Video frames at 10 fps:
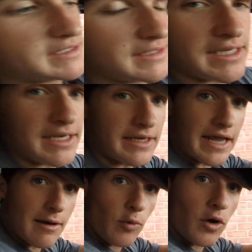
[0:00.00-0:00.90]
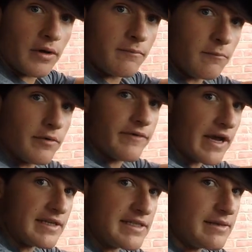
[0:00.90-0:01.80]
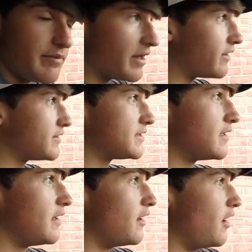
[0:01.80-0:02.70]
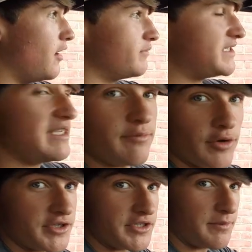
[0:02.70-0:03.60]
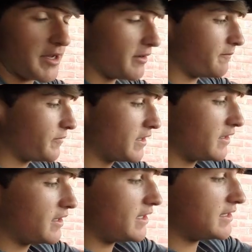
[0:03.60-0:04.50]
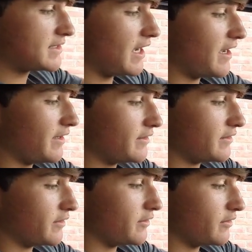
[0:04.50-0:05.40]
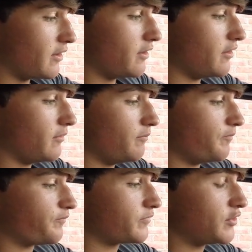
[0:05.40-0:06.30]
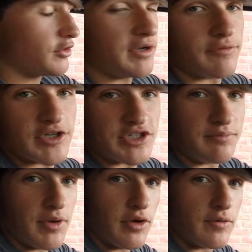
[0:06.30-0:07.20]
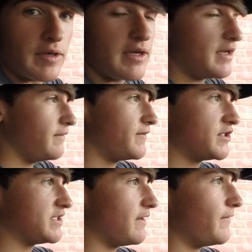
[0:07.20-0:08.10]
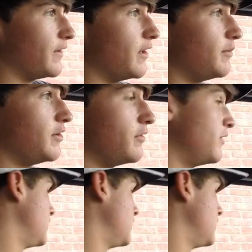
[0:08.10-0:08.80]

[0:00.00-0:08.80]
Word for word: he's leading day one with 19 pounds. Um, Team Rigid, man. He's got the um, green rigid boat. He fishes FLW.